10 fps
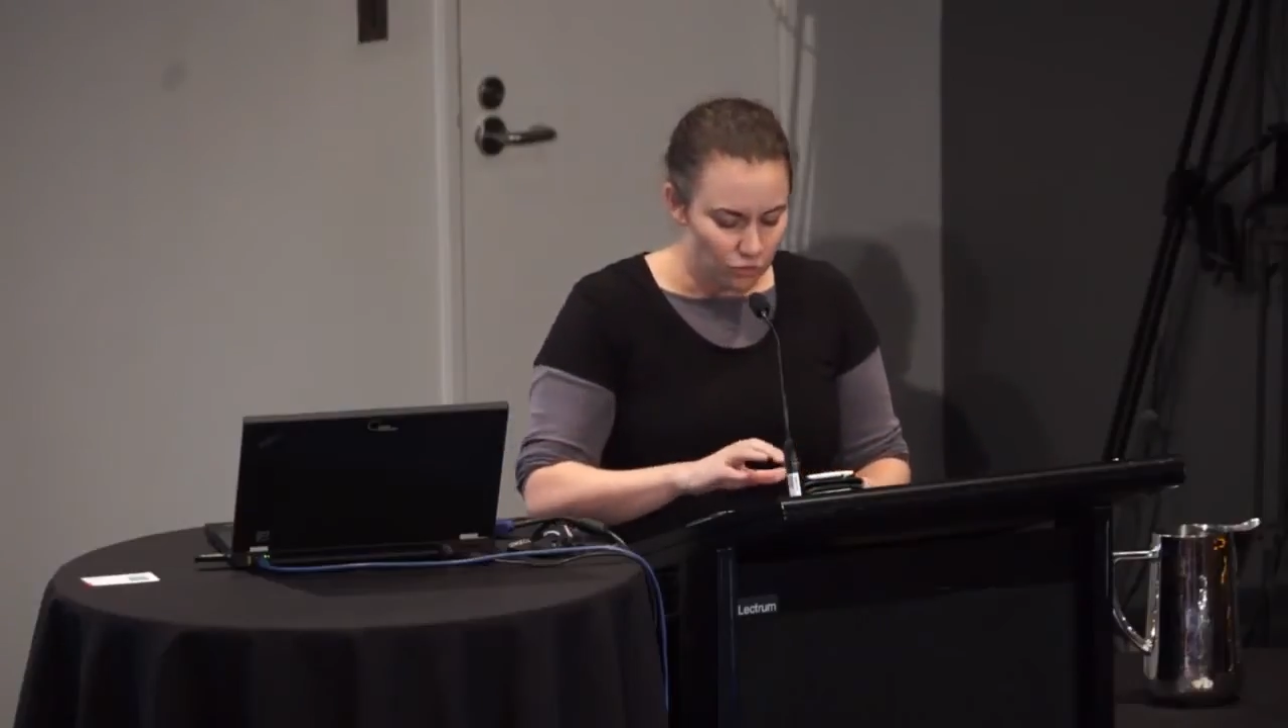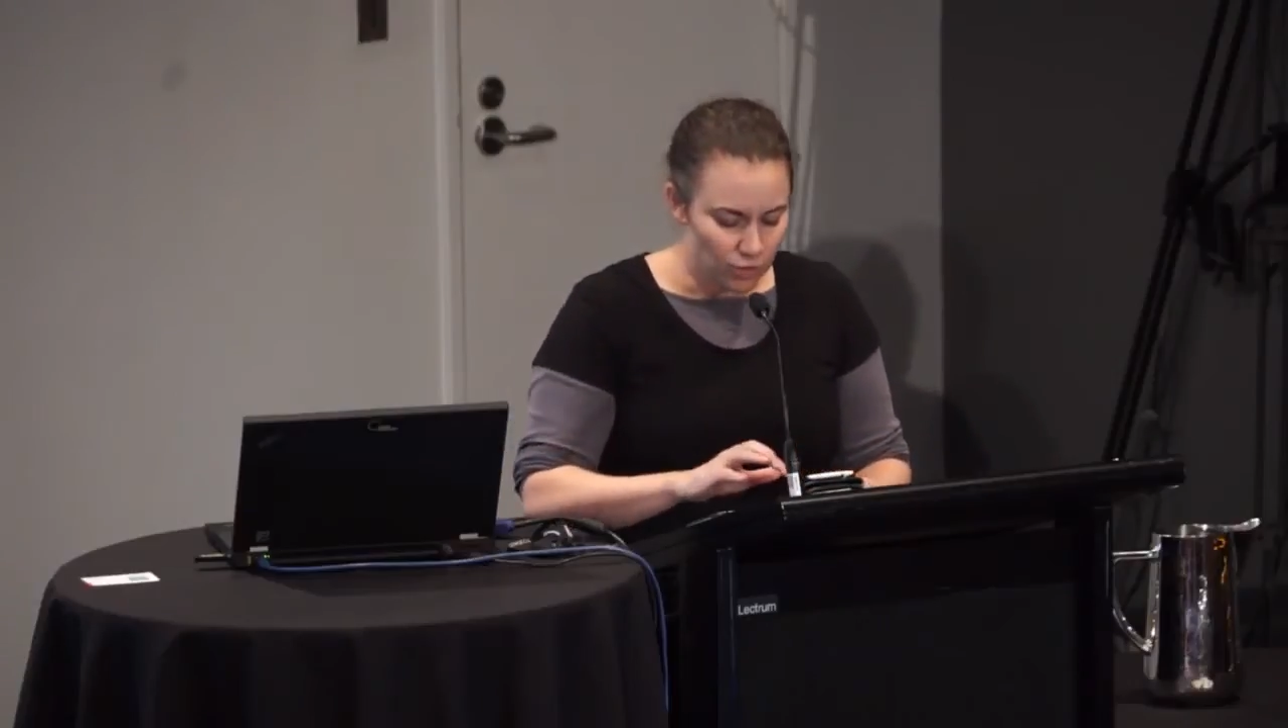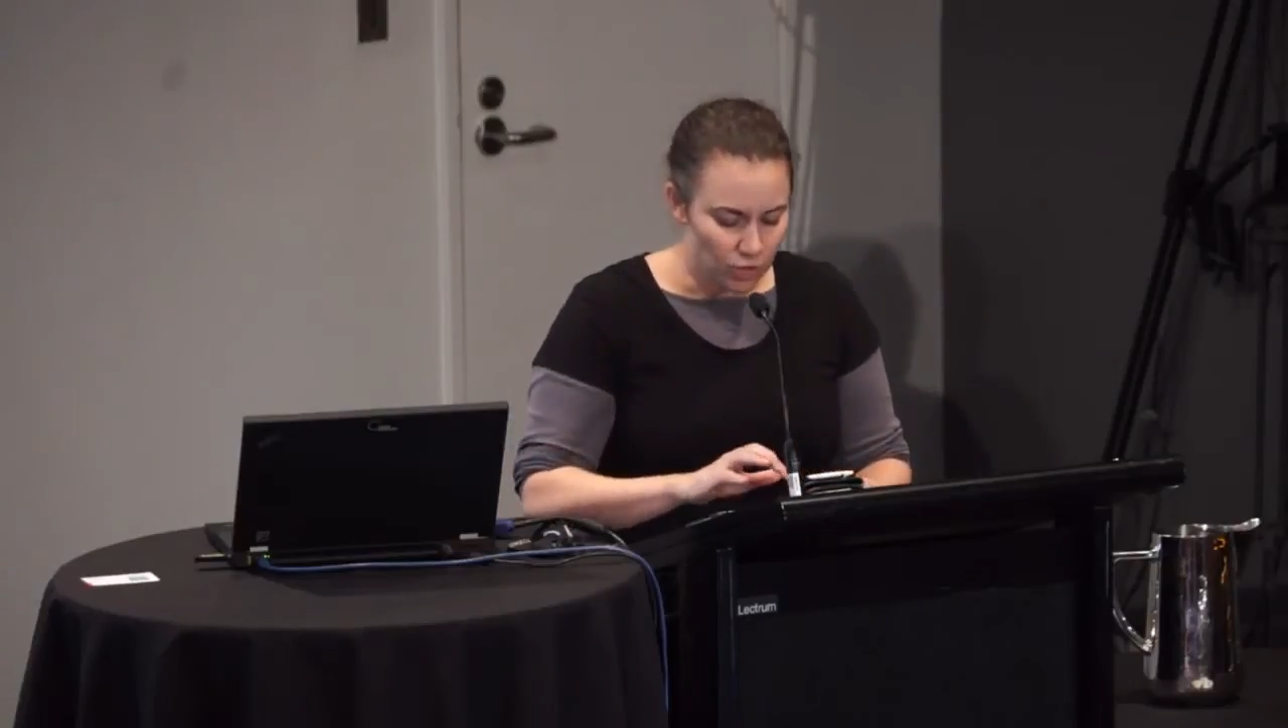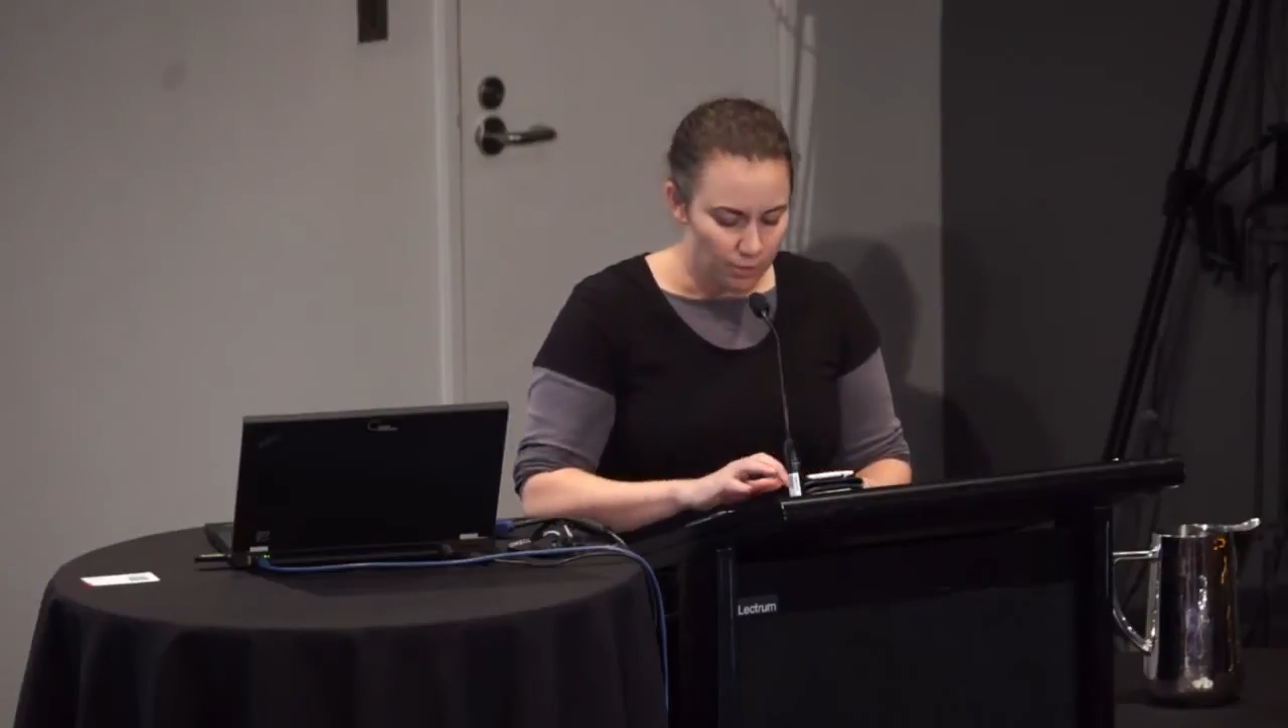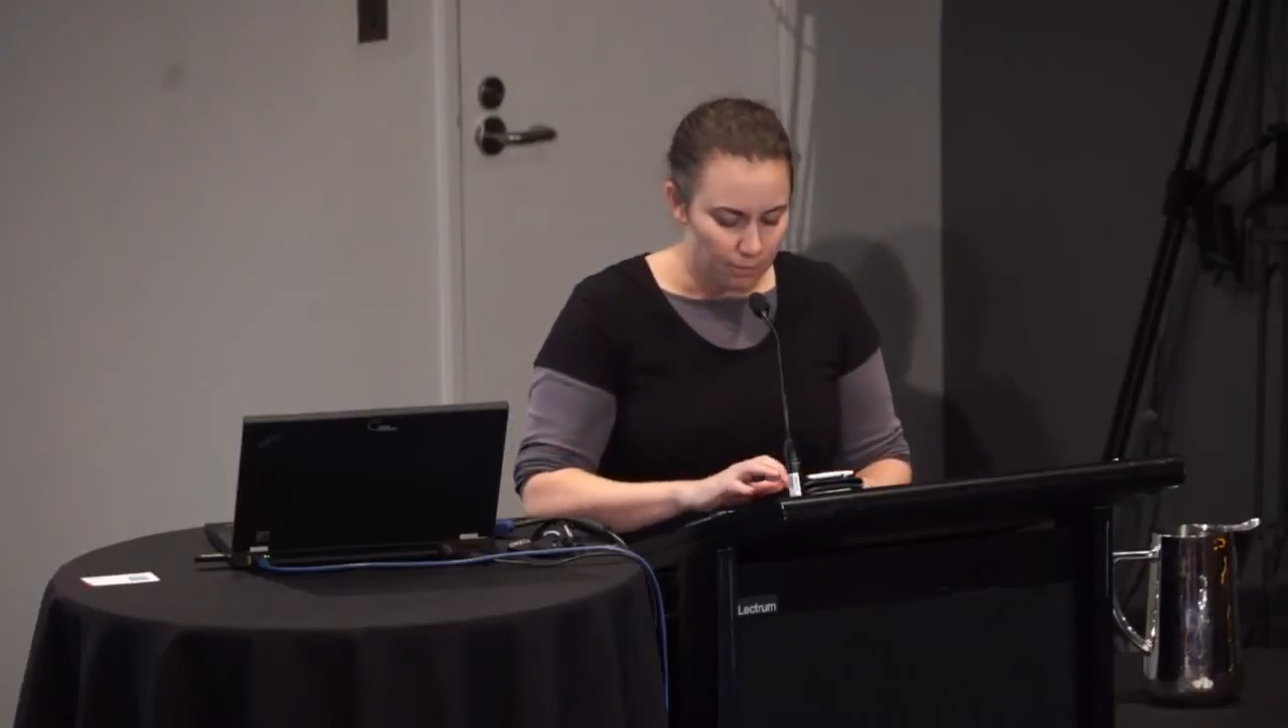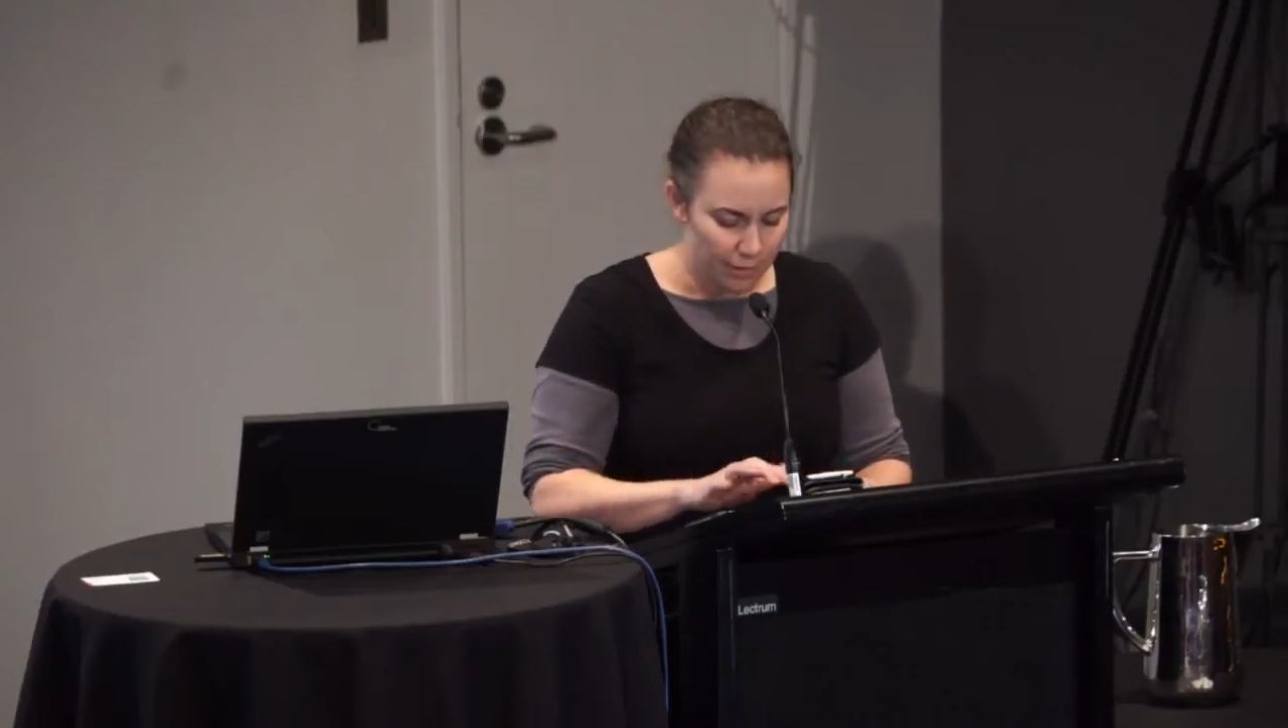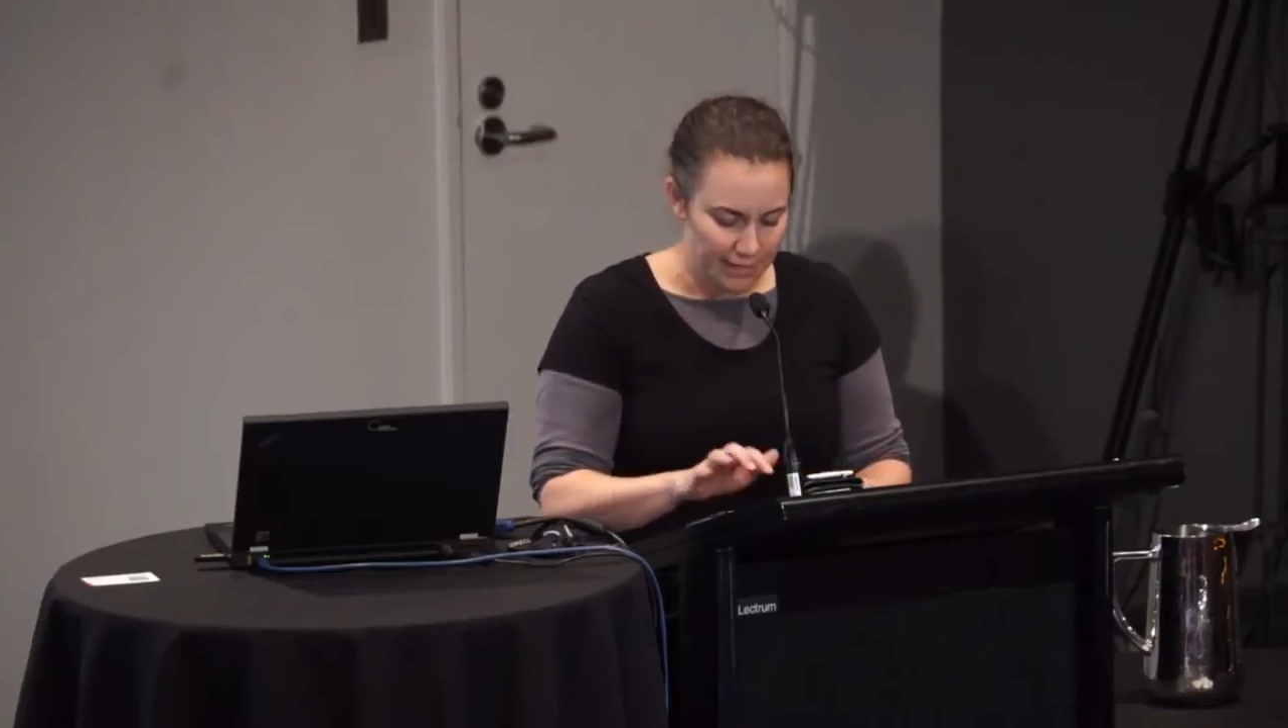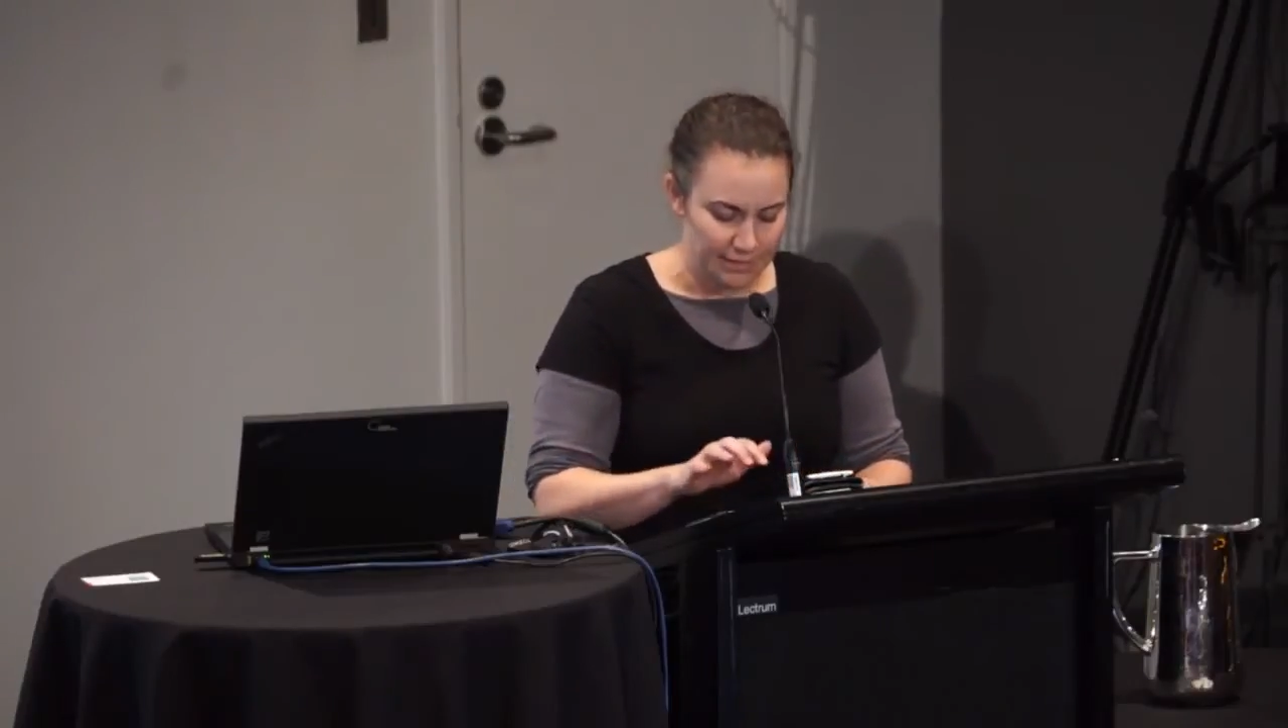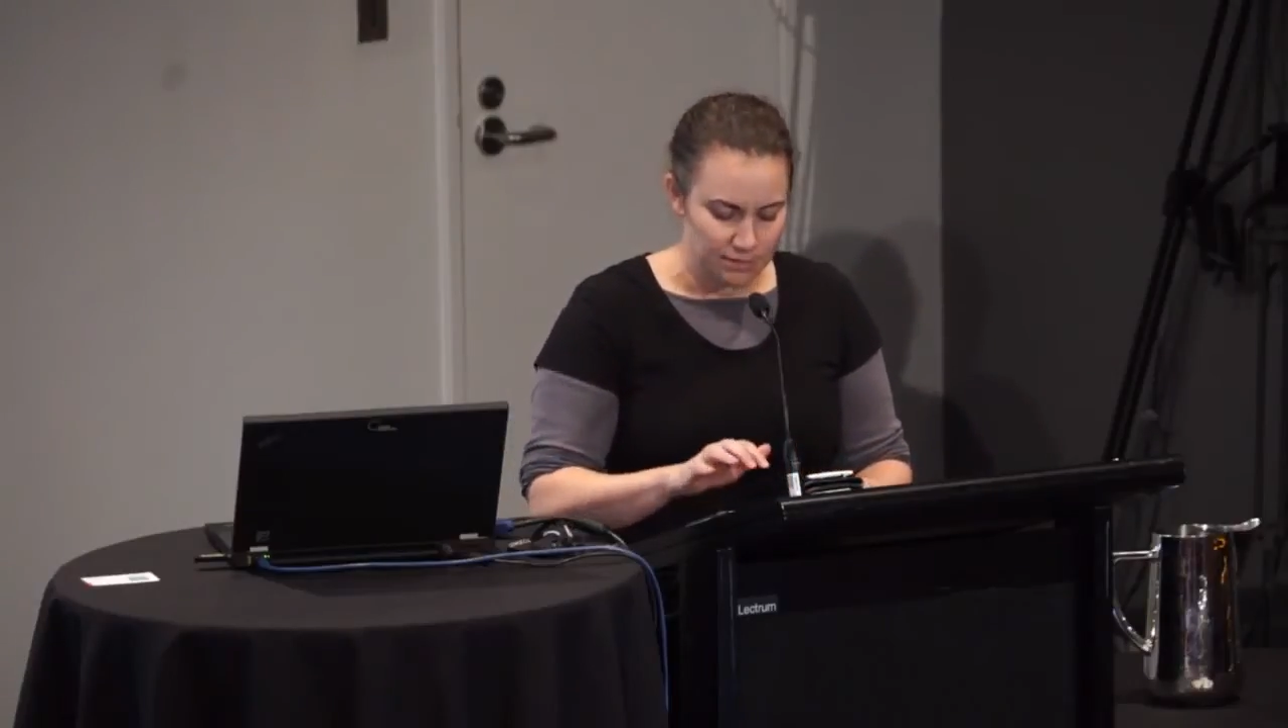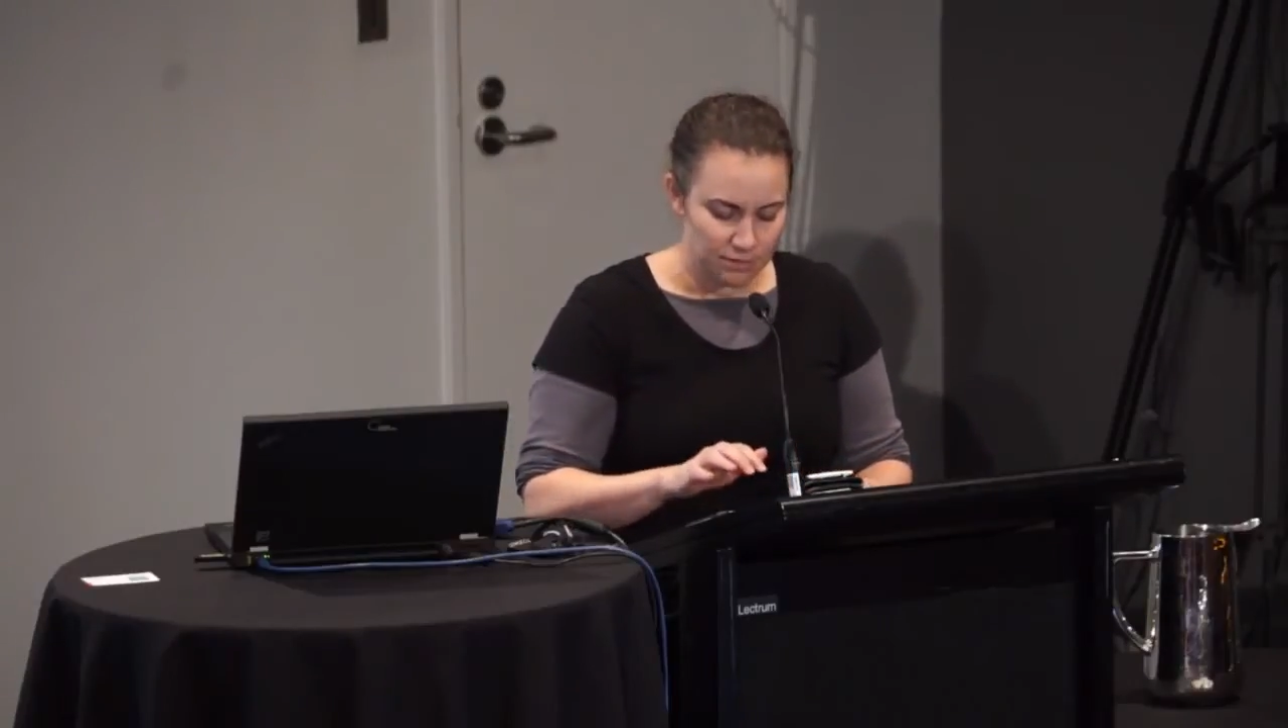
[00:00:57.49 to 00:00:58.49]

a lot better.